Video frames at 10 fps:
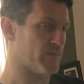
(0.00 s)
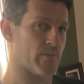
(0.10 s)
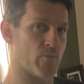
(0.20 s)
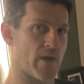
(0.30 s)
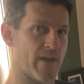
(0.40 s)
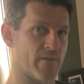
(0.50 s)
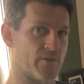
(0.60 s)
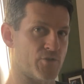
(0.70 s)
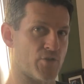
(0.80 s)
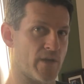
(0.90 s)
And we'll have a
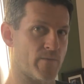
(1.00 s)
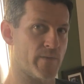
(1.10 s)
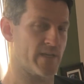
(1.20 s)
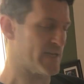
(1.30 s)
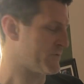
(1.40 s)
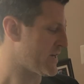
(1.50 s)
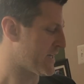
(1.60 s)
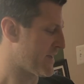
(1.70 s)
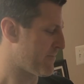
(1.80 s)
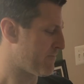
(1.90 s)
chart where we can keep track
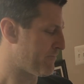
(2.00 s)
of that.